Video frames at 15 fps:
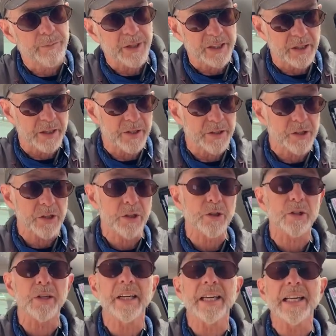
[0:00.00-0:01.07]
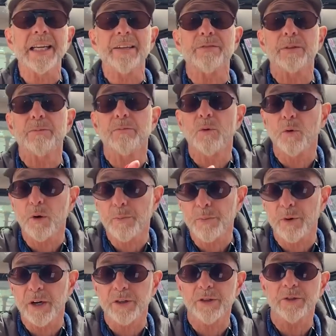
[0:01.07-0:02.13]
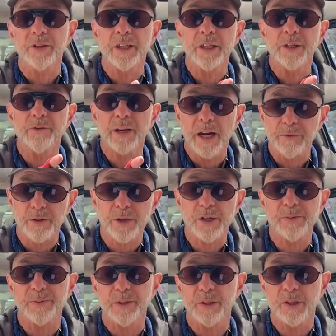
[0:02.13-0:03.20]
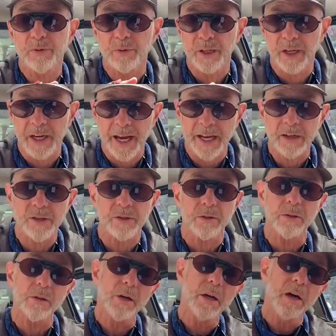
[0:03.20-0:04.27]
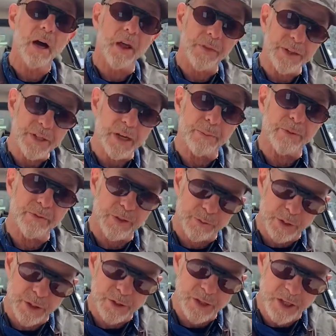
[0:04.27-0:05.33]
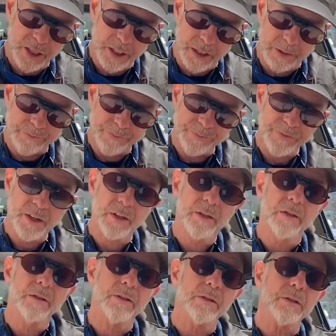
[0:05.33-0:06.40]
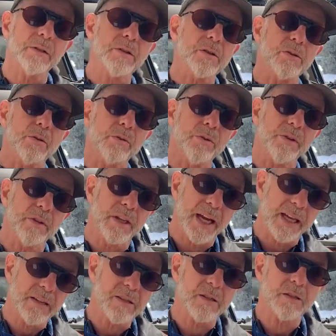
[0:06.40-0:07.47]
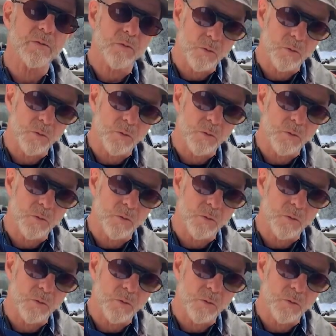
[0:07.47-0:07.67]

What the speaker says: because you're going to get even more pressure than you've ever experienced with an axle on the tip of your rear ski. And so that's